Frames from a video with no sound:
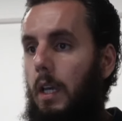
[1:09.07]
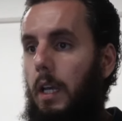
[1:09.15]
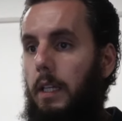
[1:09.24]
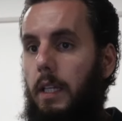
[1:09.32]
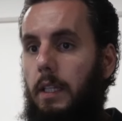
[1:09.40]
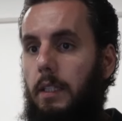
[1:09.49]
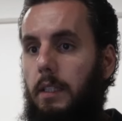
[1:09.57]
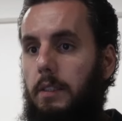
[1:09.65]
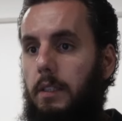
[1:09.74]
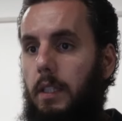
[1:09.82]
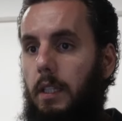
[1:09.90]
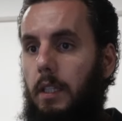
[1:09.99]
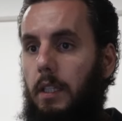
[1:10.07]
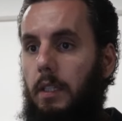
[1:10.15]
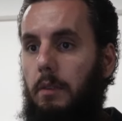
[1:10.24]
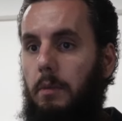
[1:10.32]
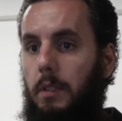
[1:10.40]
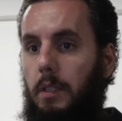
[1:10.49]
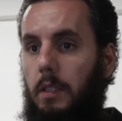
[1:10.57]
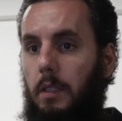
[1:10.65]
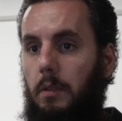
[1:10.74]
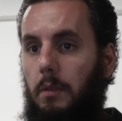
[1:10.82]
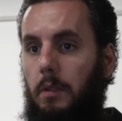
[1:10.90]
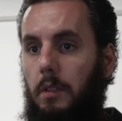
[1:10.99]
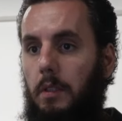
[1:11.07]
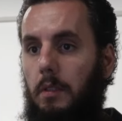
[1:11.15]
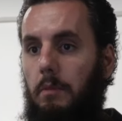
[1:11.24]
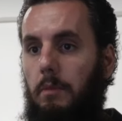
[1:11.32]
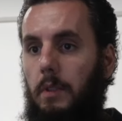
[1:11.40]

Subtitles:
And then this guy, what did he order?